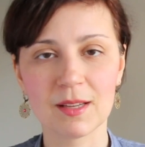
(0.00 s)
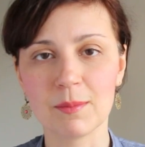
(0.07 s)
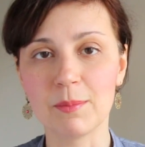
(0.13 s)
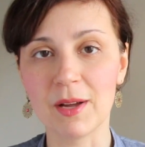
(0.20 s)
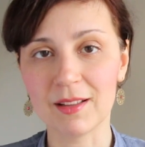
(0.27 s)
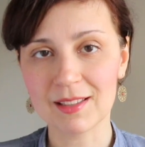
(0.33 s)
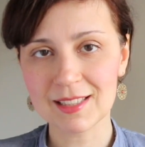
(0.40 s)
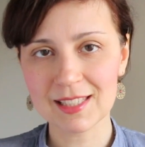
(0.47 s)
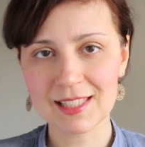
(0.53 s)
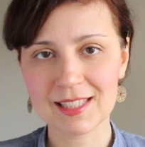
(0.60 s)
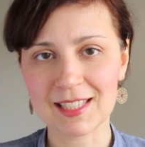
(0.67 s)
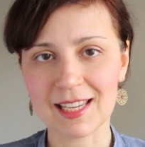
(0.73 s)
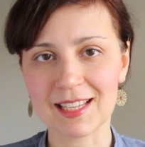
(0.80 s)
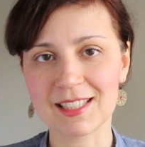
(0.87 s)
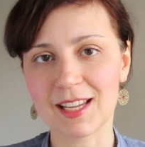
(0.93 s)
Balance,
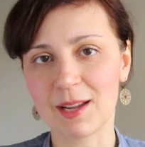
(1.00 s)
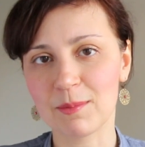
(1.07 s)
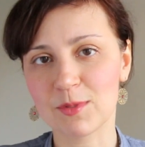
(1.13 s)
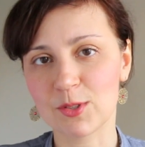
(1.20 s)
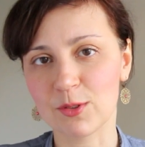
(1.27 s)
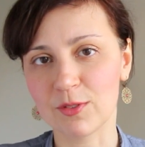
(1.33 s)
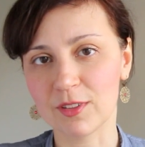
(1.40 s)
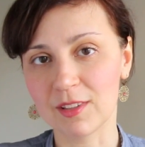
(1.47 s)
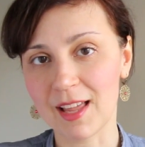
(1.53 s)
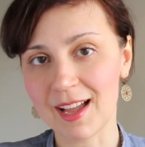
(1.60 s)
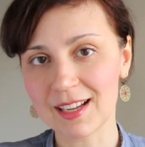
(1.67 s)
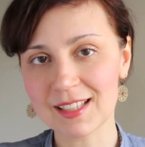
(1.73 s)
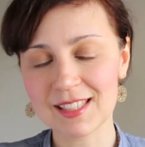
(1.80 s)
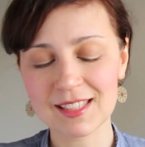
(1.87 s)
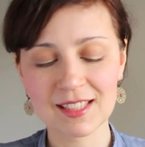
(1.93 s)
take time to
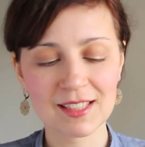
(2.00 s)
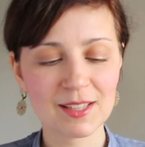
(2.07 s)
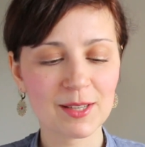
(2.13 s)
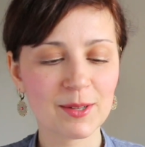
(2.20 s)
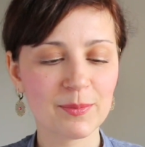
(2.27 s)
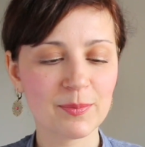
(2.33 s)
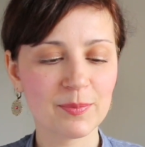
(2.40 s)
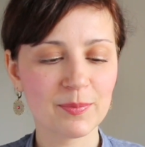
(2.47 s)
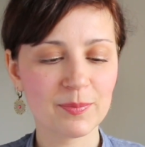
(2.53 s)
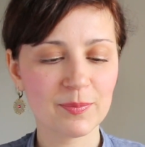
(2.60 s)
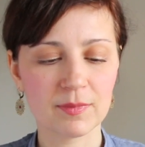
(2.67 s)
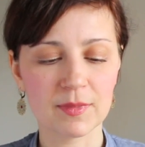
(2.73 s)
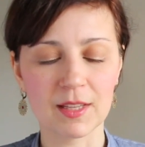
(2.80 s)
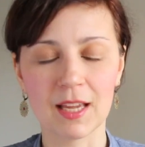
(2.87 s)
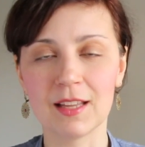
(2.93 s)
relax,
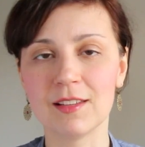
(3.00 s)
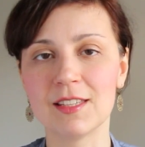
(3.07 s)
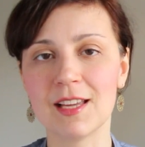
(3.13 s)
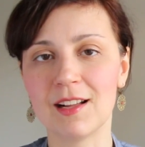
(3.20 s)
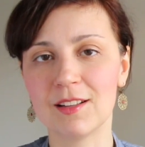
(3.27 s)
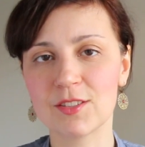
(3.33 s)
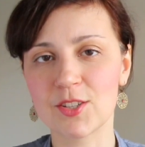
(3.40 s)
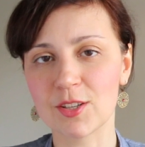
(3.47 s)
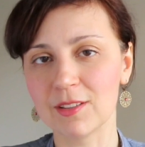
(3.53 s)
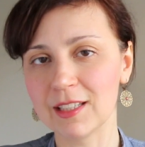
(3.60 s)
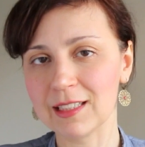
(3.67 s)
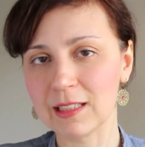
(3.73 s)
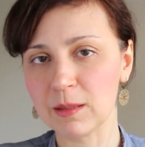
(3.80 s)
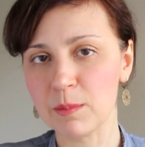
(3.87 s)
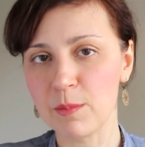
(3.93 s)
indulge a
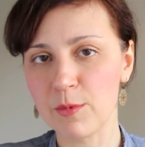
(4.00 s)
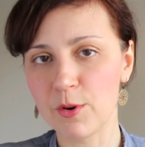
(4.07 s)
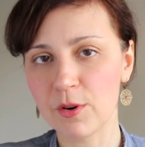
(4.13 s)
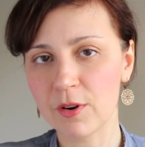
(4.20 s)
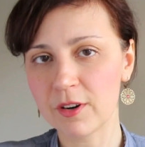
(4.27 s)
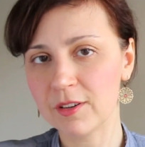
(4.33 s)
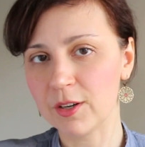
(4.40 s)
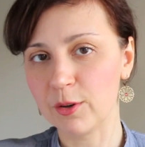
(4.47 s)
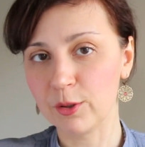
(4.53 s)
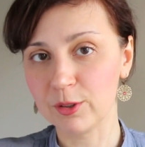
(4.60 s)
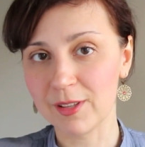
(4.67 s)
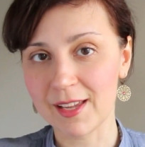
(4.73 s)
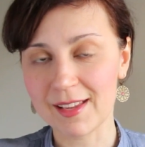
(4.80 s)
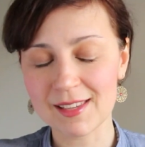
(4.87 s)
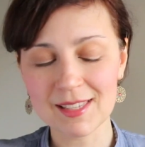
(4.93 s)
little more or
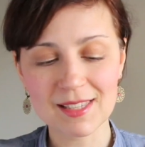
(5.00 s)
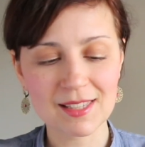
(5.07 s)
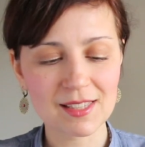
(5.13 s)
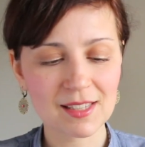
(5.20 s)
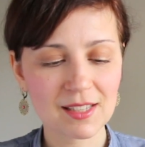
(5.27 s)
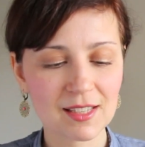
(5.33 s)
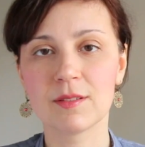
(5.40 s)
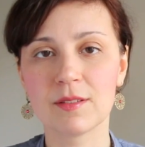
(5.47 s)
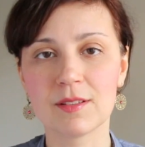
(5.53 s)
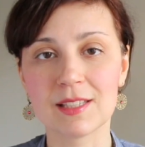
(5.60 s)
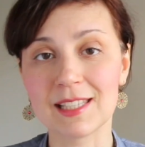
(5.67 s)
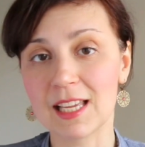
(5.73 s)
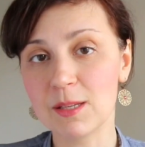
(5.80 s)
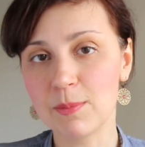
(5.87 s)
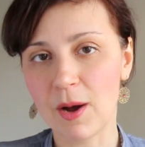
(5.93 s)
less,
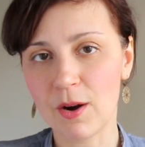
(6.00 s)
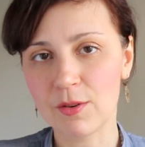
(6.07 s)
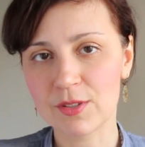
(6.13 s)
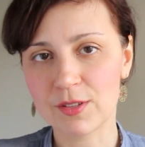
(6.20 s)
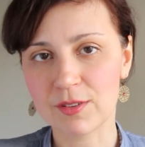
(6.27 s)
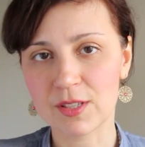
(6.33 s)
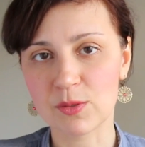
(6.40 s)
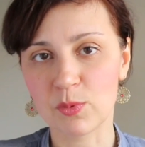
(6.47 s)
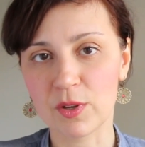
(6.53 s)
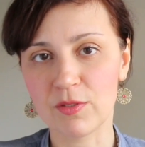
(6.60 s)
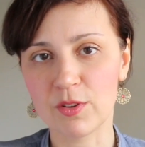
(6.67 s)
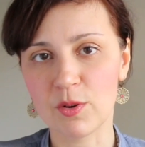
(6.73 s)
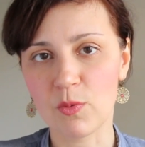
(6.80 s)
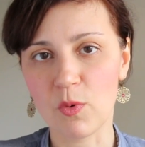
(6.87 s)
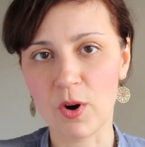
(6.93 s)
set boundaries with
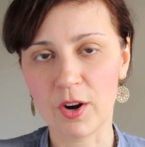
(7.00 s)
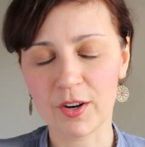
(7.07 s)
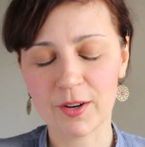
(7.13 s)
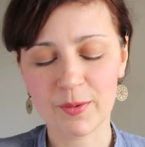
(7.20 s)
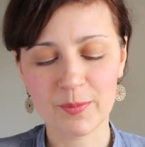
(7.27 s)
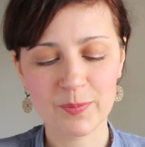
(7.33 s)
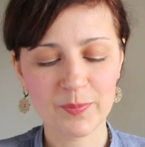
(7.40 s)
your work.